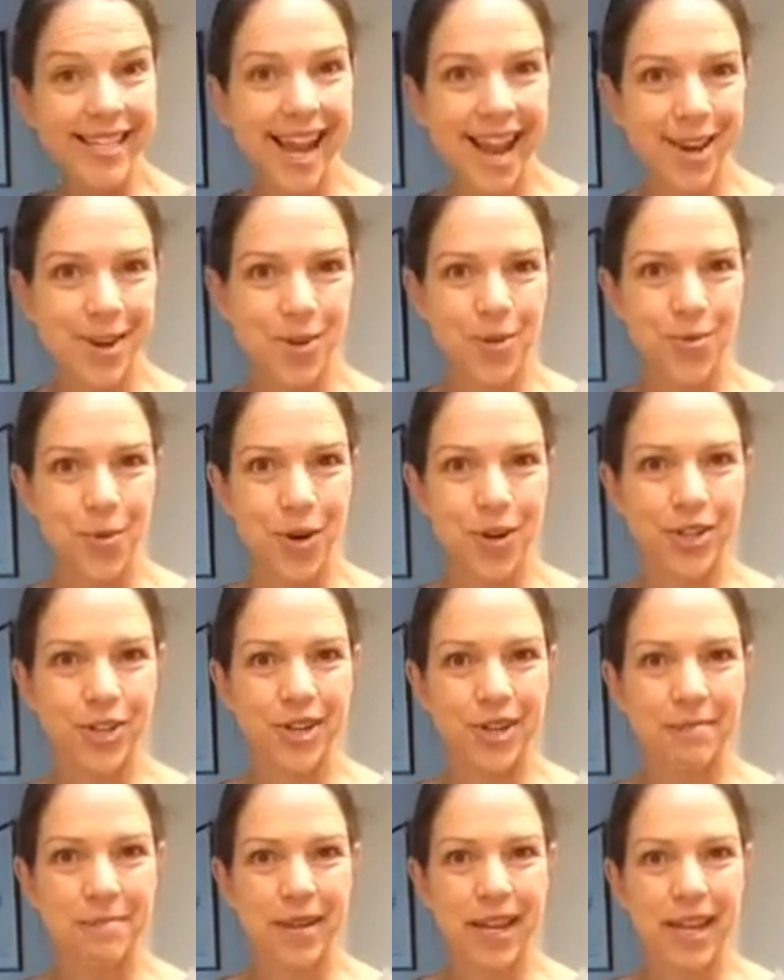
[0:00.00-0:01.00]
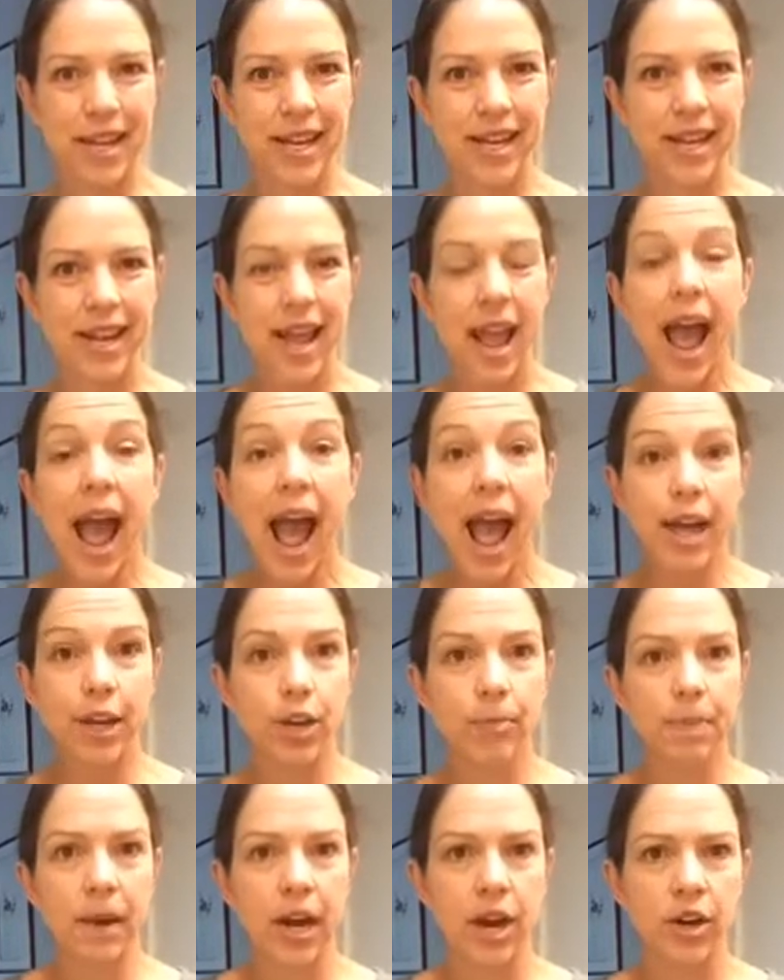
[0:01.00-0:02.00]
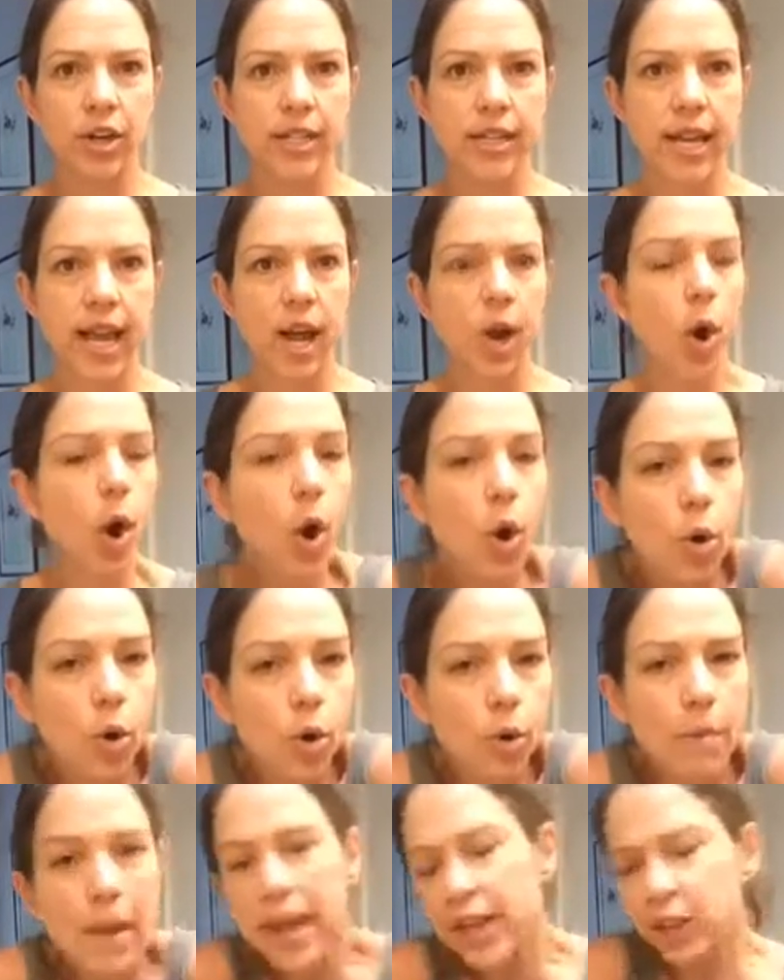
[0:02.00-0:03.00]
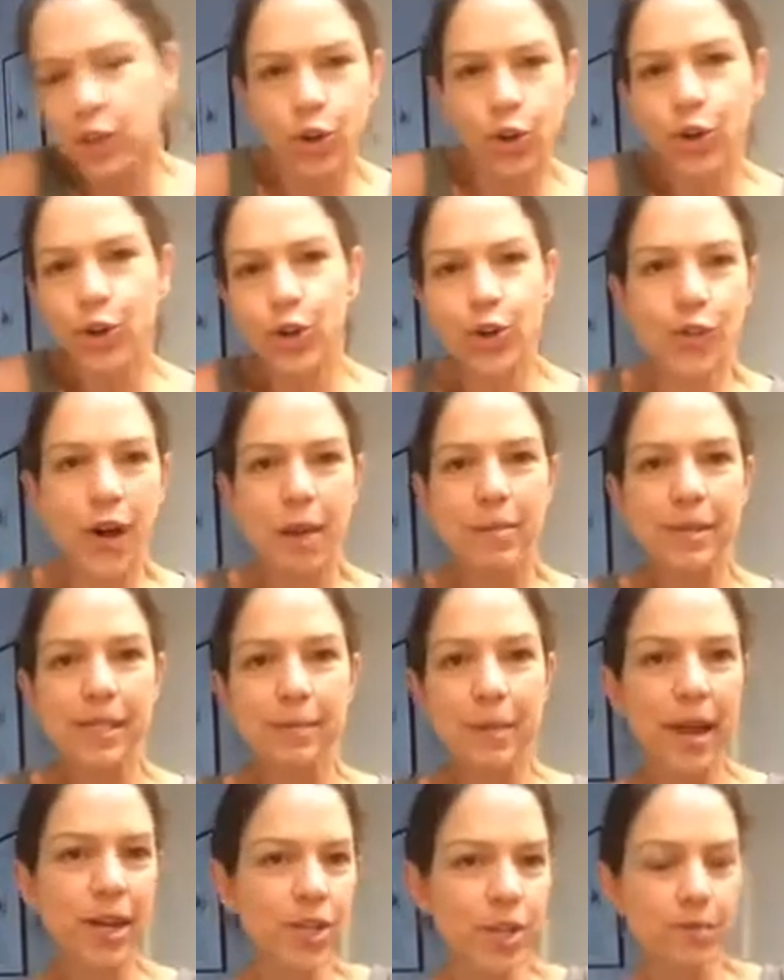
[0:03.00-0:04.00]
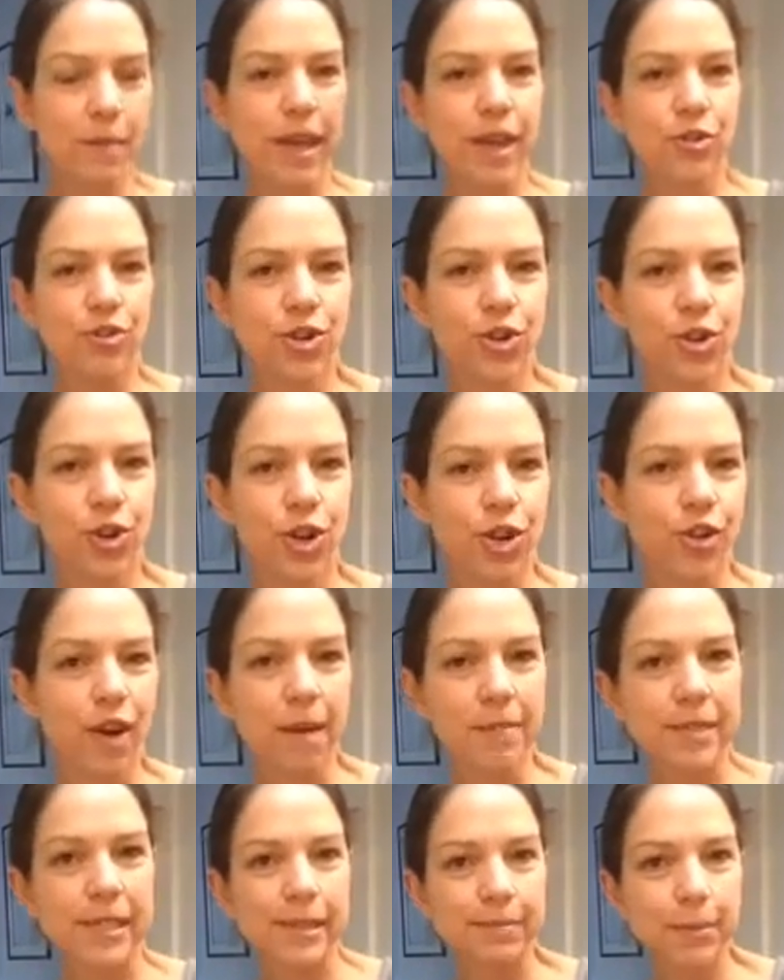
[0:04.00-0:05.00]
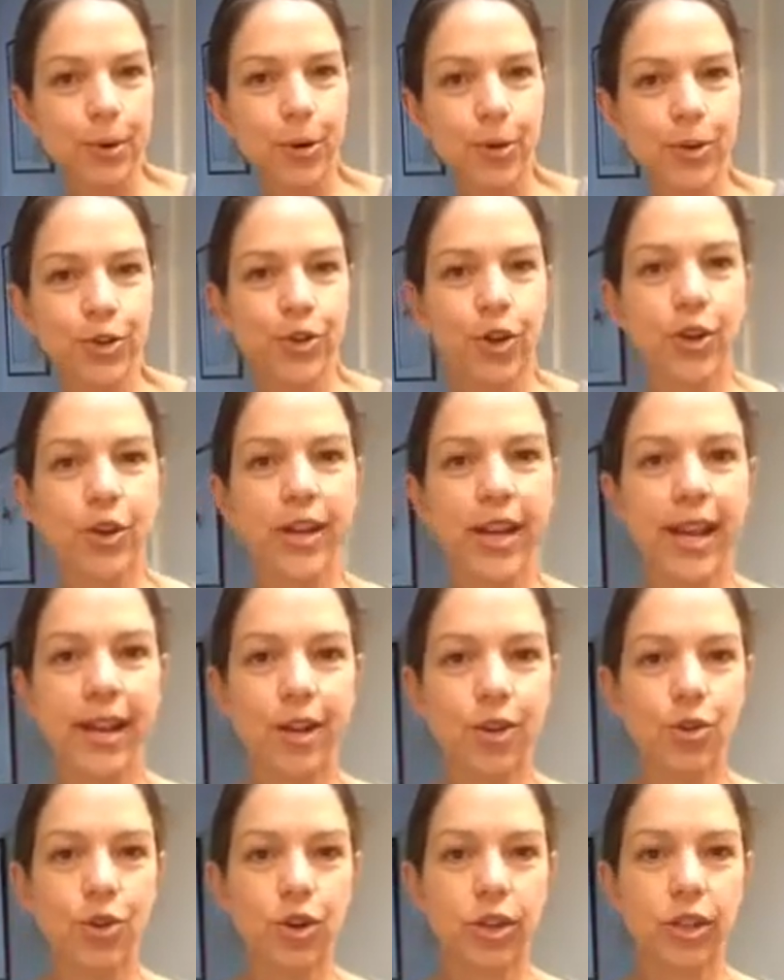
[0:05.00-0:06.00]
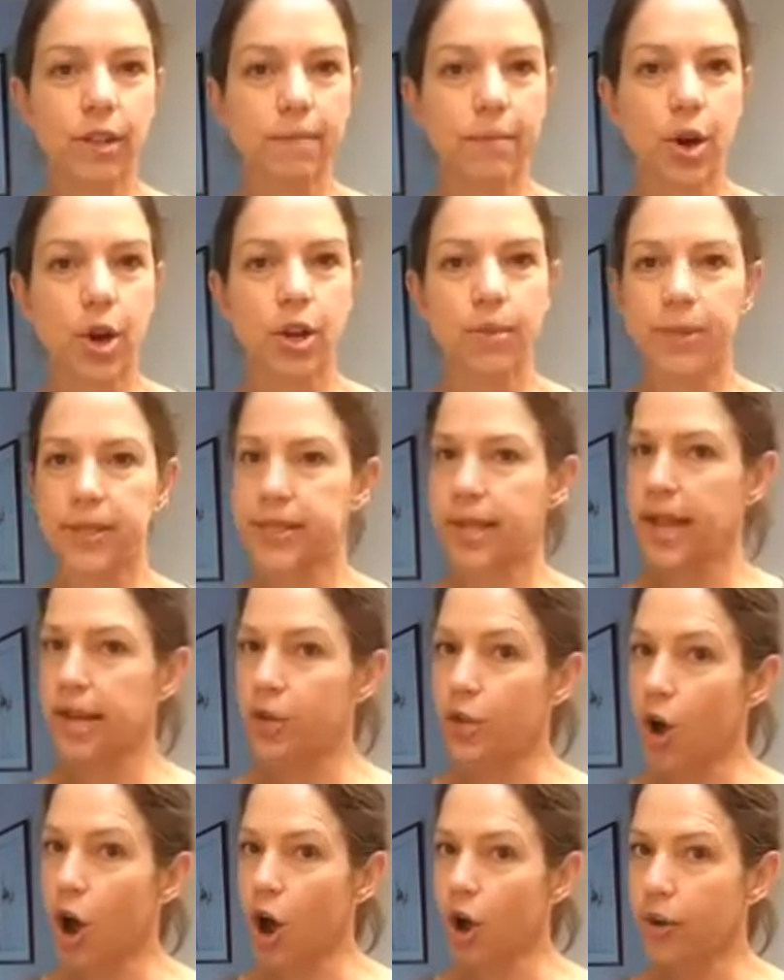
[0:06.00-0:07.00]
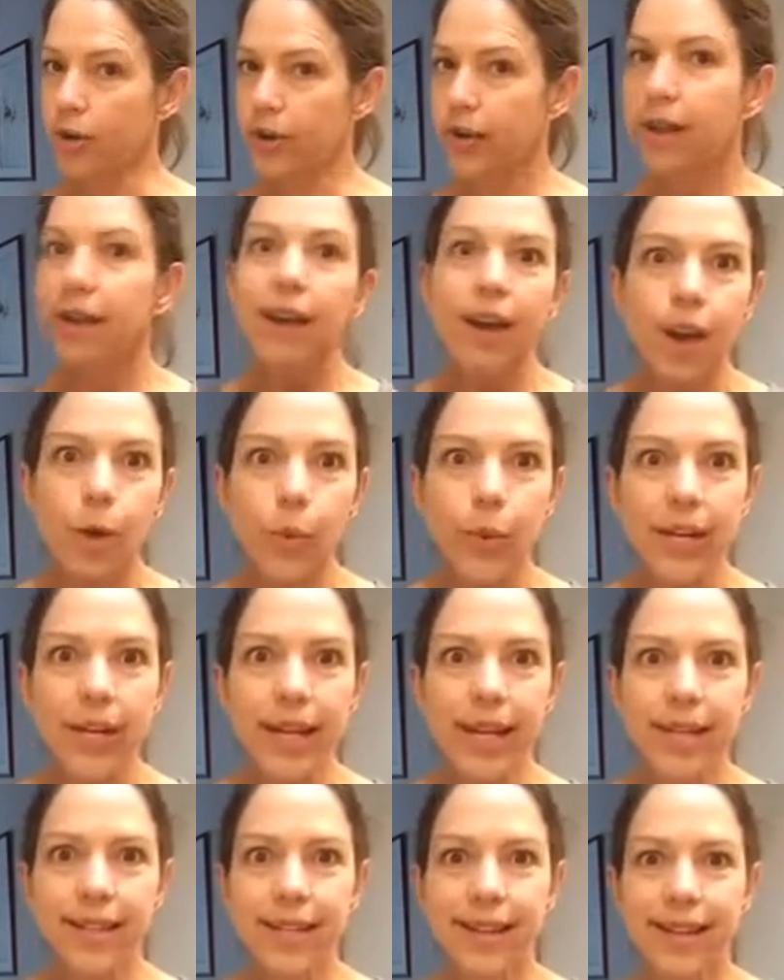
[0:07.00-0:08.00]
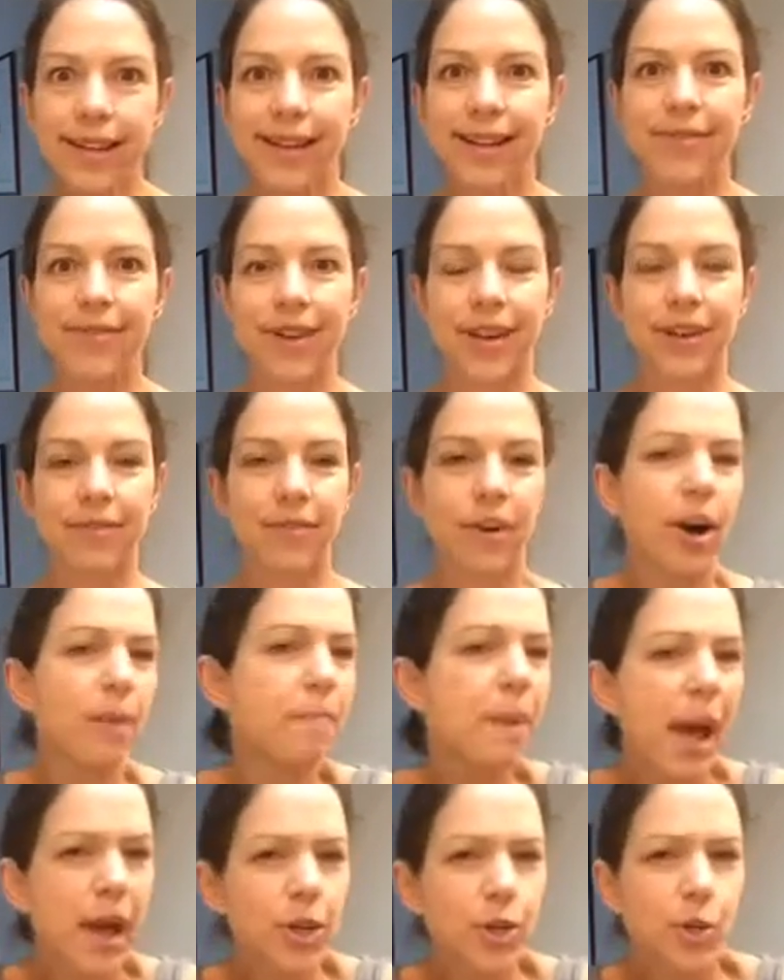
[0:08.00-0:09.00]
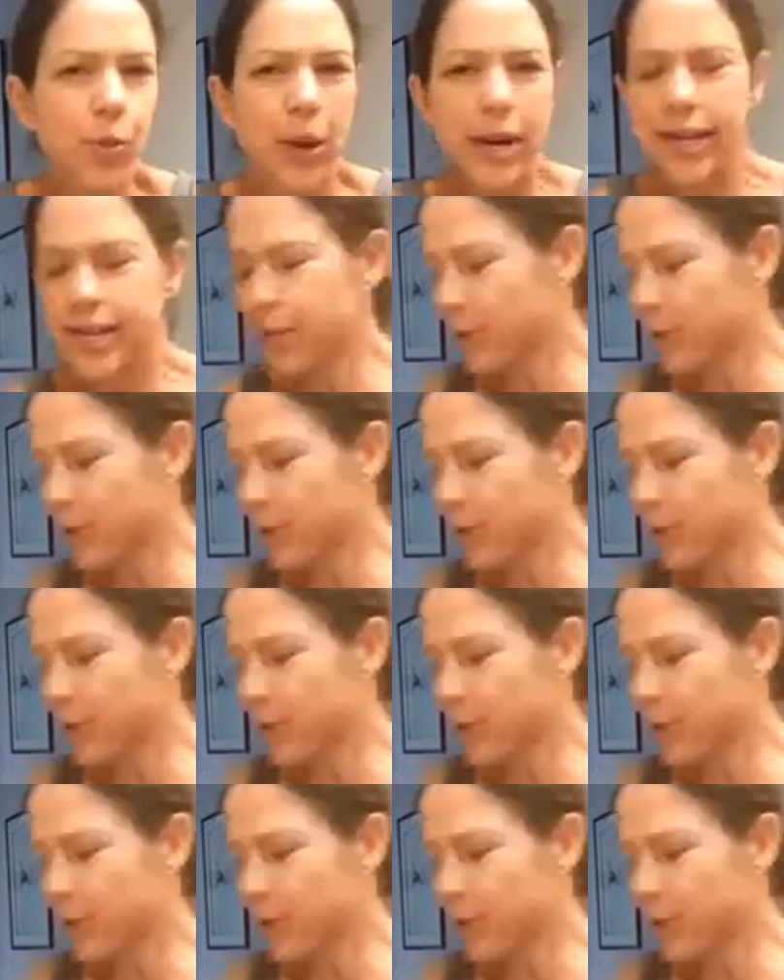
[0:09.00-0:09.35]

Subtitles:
and you're watching me and your parents are like, oh, make sure you grab a spatula, make sure you grab a spoon, don't let it cook at the bottom. You say, no, we need to leave it for about 20 to